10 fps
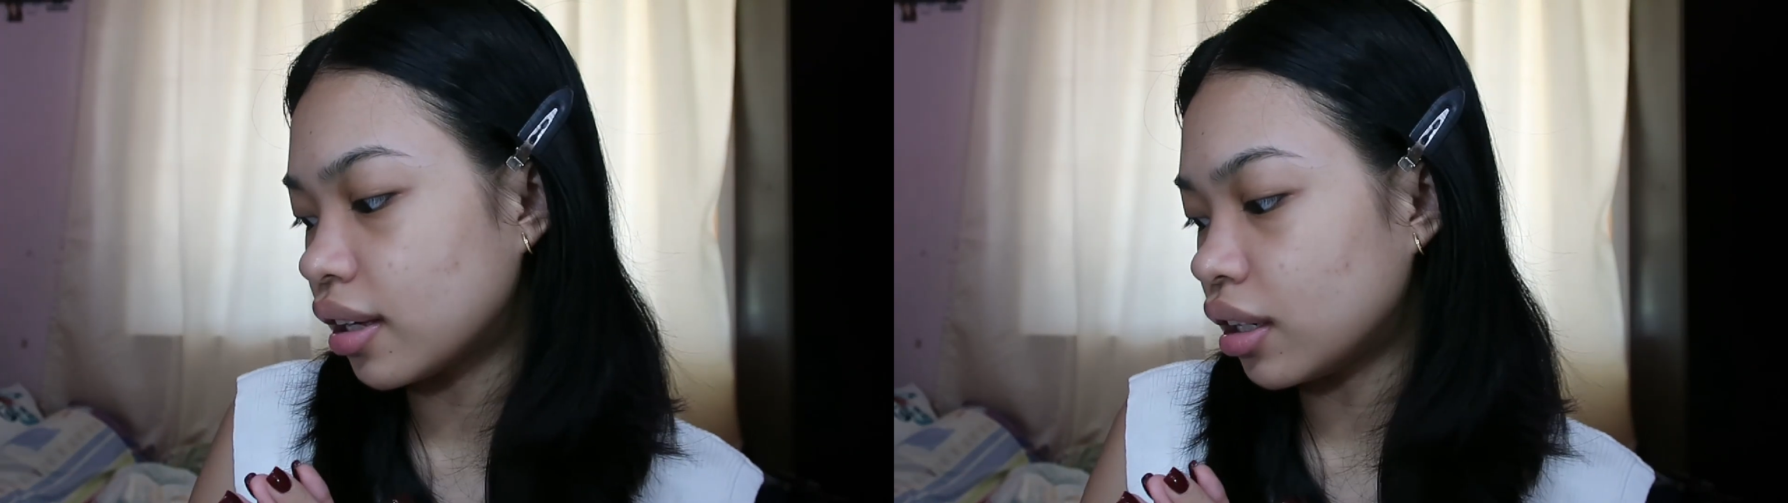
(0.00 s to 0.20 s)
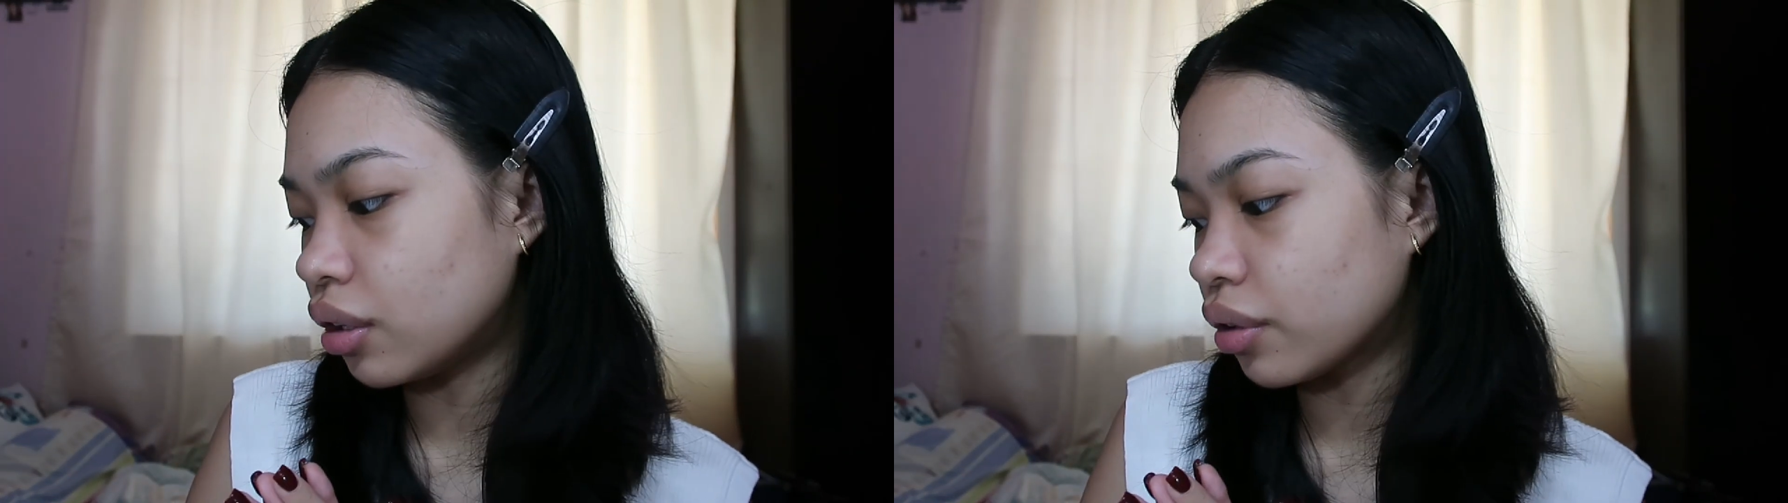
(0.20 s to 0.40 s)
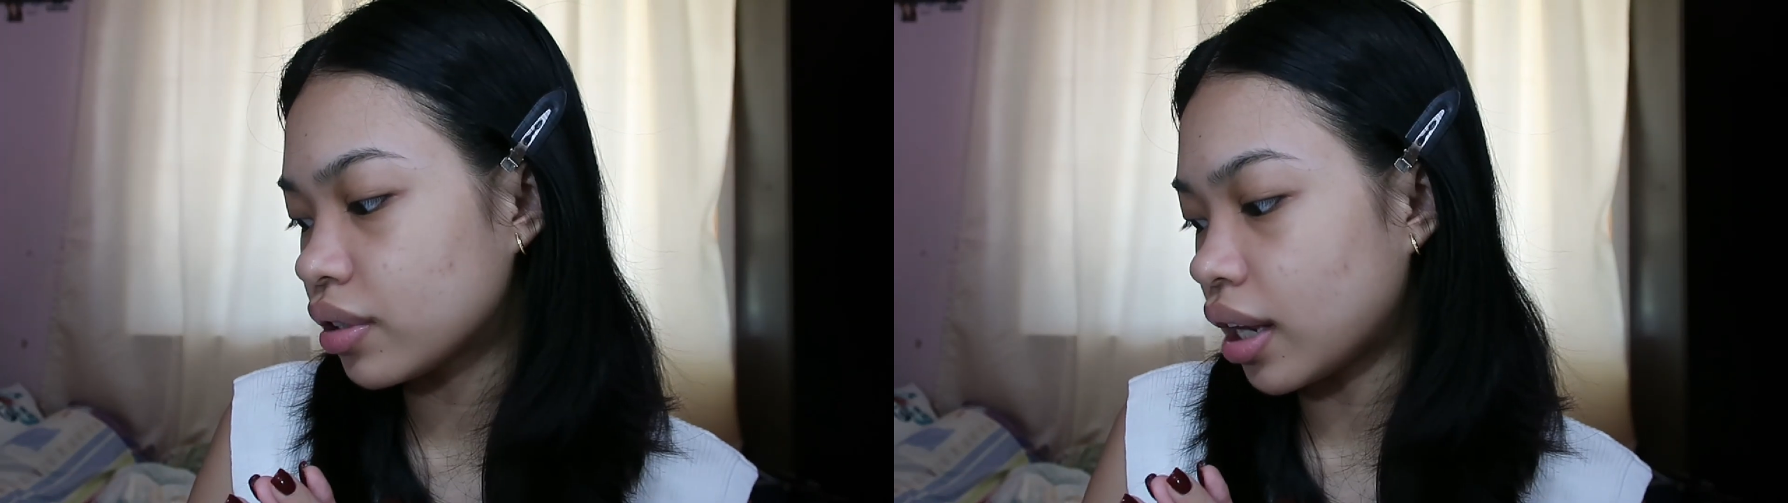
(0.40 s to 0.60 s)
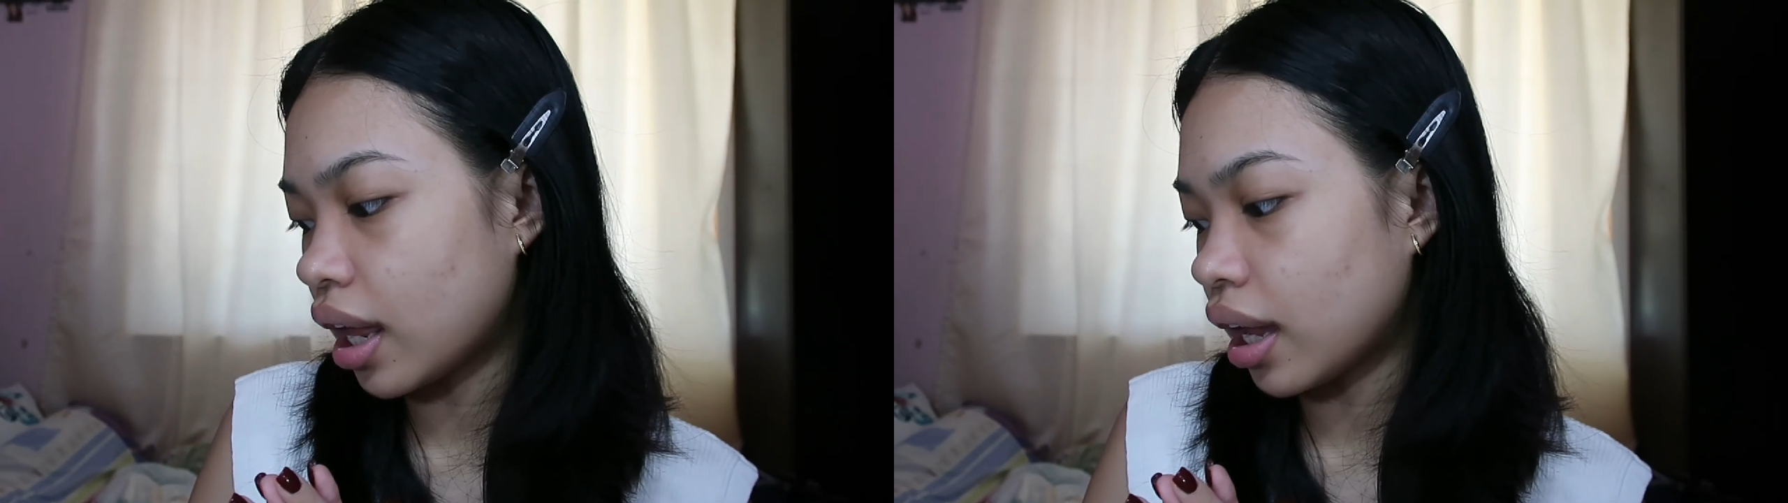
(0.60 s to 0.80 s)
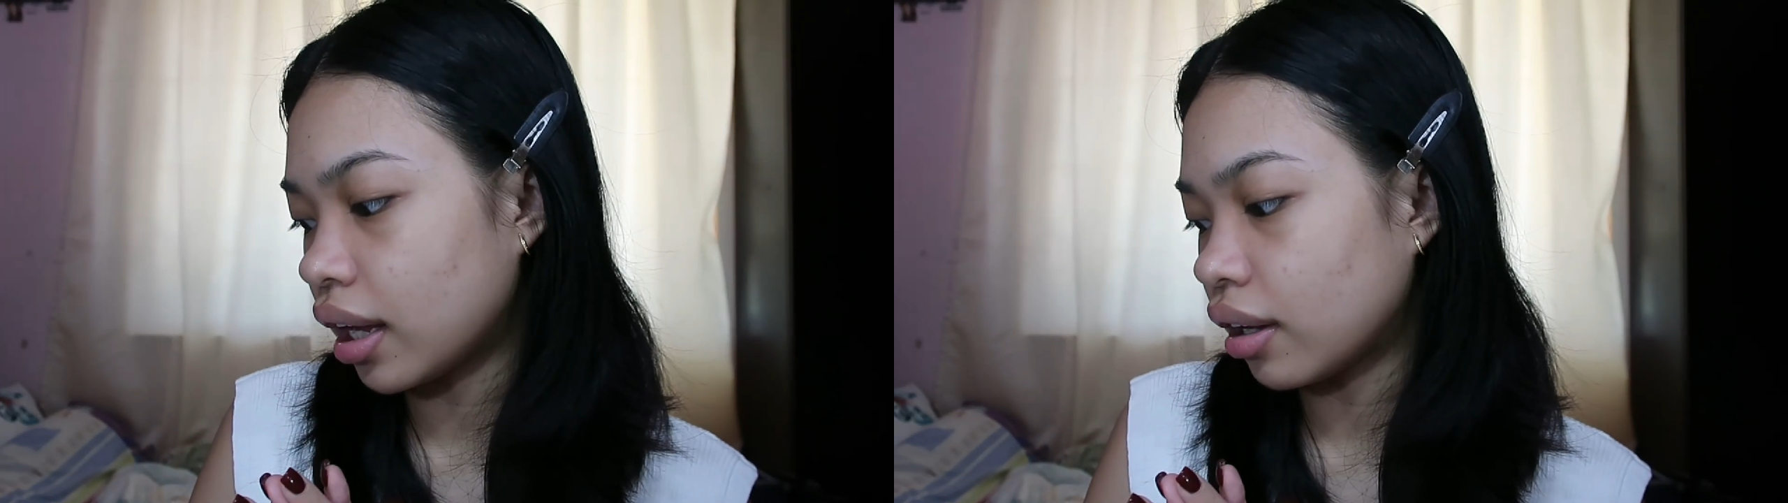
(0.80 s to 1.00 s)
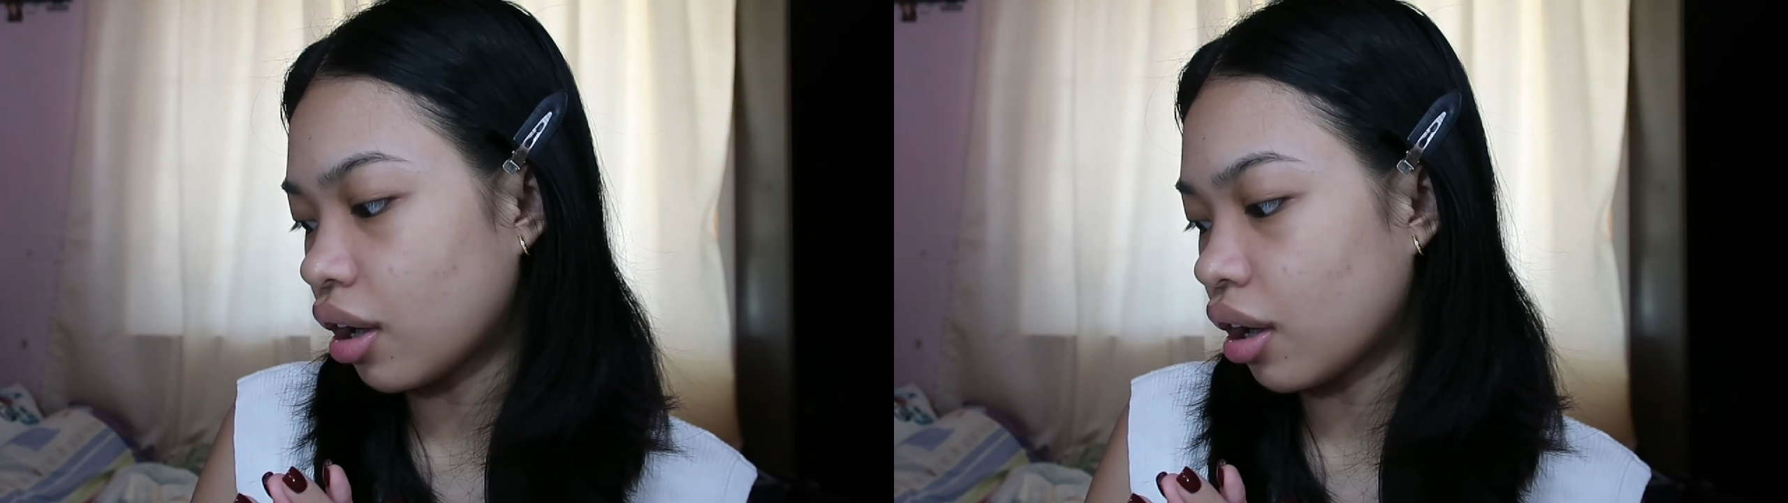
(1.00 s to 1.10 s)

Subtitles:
it looks like,